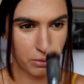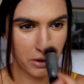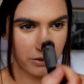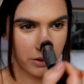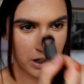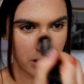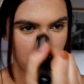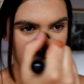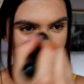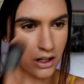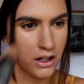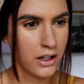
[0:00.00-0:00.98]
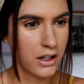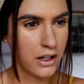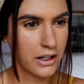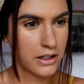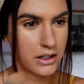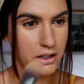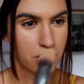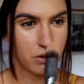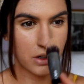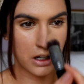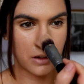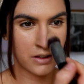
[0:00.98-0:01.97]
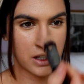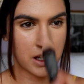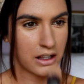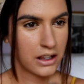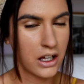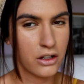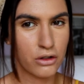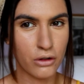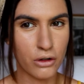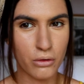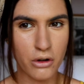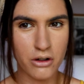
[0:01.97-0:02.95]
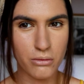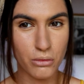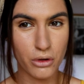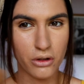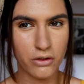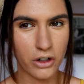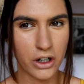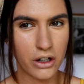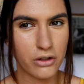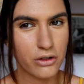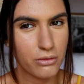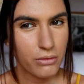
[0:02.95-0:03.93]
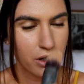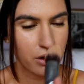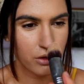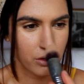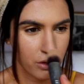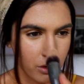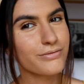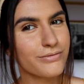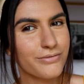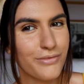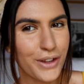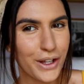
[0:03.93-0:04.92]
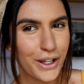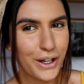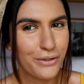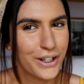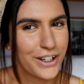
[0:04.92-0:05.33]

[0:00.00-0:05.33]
buff it out, it's still kind of set there so it won't move around too much. And there we